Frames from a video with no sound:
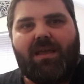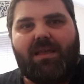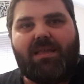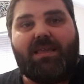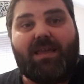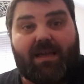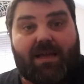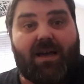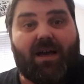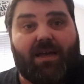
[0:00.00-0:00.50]

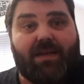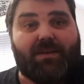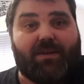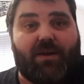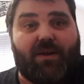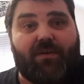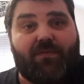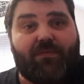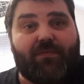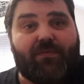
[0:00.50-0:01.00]
Yeah, kind
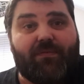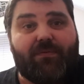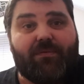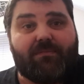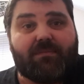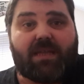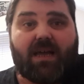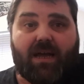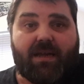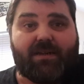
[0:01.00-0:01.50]
of.
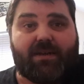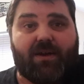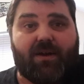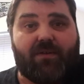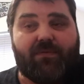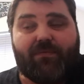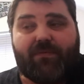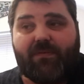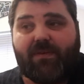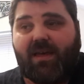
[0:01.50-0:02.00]

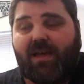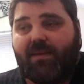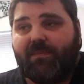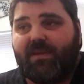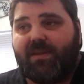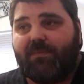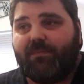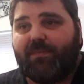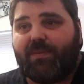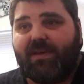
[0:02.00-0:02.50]
I
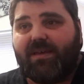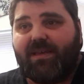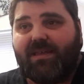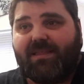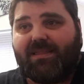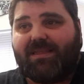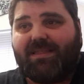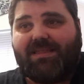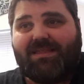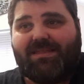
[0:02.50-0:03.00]
mean, but
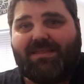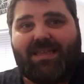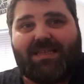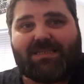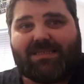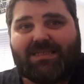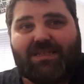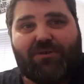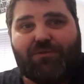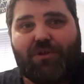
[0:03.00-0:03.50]
they're
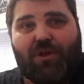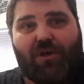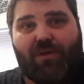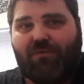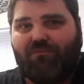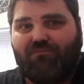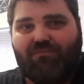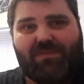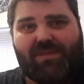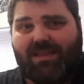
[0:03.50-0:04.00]
still not.
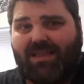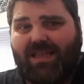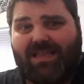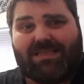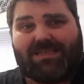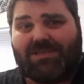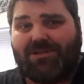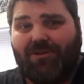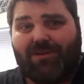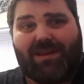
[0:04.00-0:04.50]

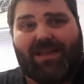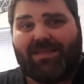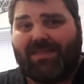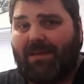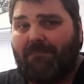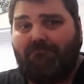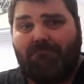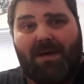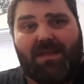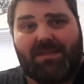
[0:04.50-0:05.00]
It's not like
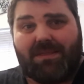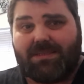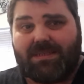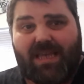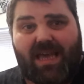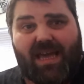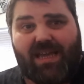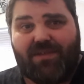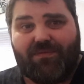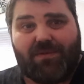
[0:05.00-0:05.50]
they're months
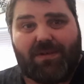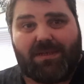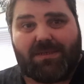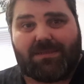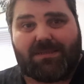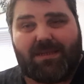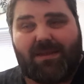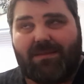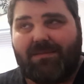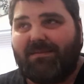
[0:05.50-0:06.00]
ahead of
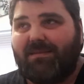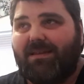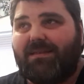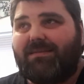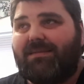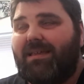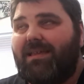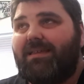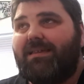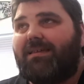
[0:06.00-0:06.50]
us. I
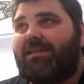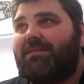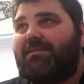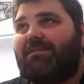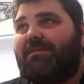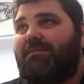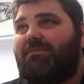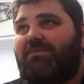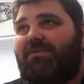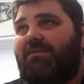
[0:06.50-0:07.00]
think
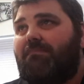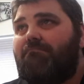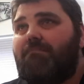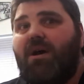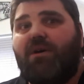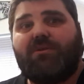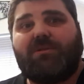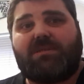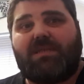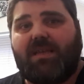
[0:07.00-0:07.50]
the
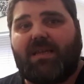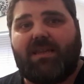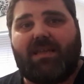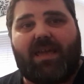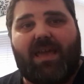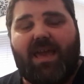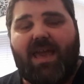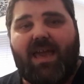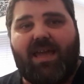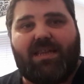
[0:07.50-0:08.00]
most they're going to
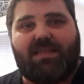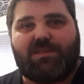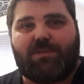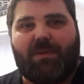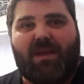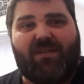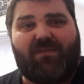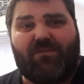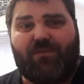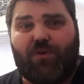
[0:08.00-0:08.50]
get ahead is
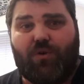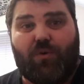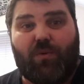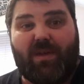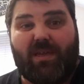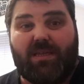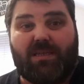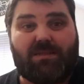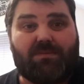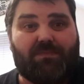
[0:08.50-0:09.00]
about 4
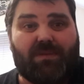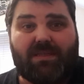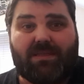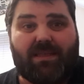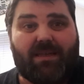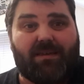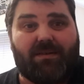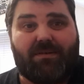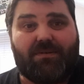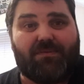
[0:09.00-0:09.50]
weeks. Big
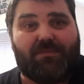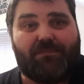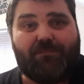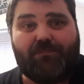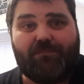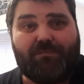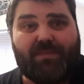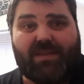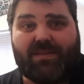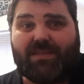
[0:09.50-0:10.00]
deal.
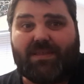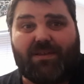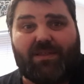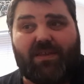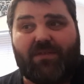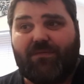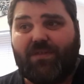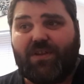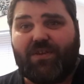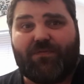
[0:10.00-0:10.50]
They
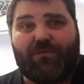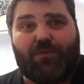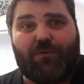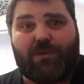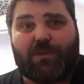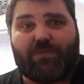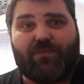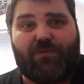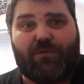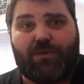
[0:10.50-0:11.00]
finish 4
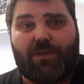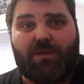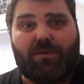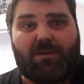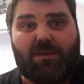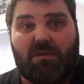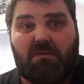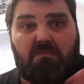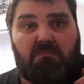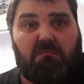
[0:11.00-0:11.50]
weeks before you
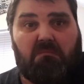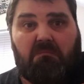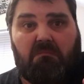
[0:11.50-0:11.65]
do.